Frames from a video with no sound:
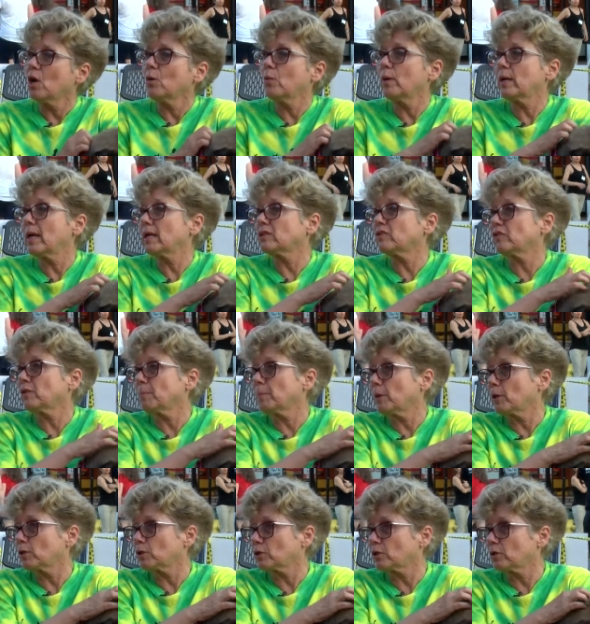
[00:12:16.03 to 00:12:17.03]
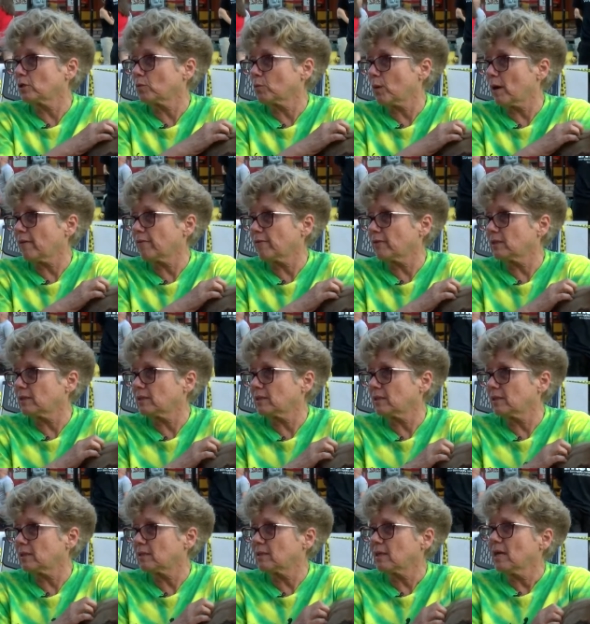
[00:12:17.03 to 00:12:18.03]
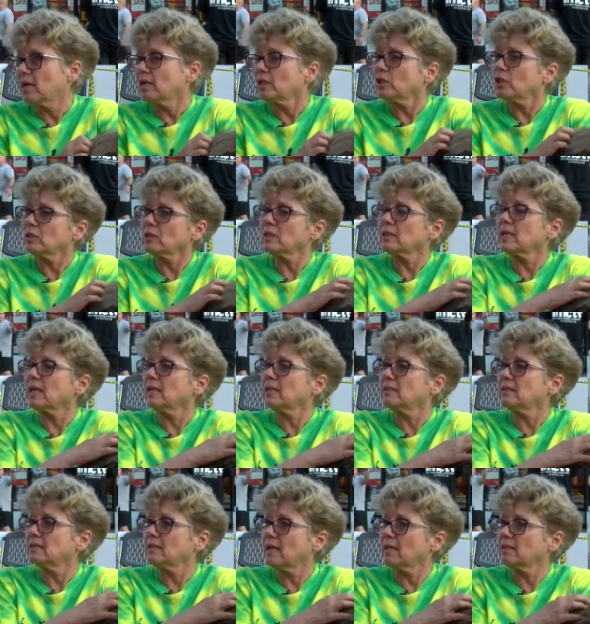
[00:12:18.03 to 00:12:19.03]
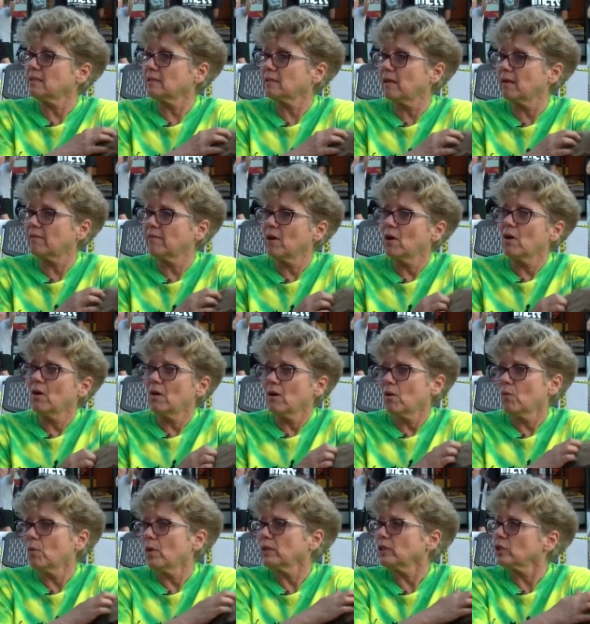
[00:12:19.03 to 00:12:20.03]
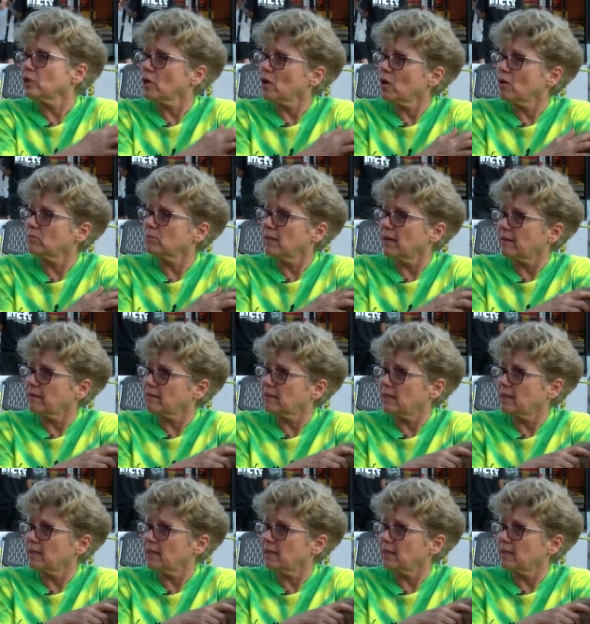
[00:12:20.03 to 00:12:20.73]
We ask for personal references just to get a sense of what is your home like?